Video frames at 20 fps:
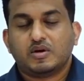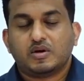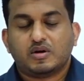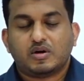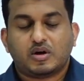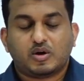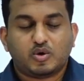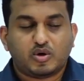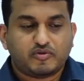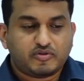
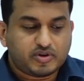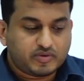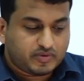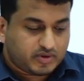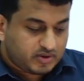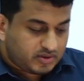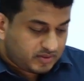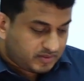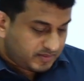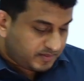Hello
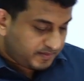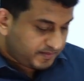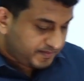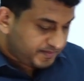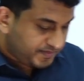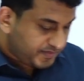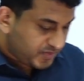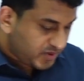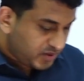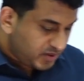everyone.
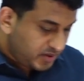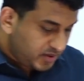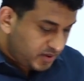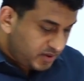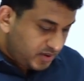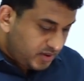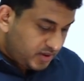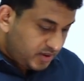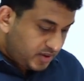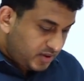
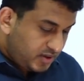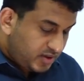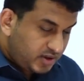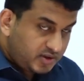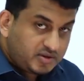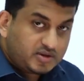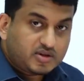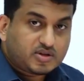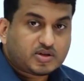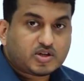In
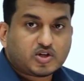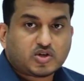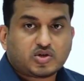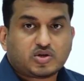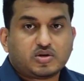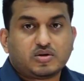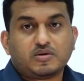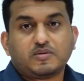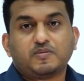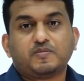this
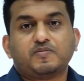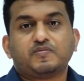session,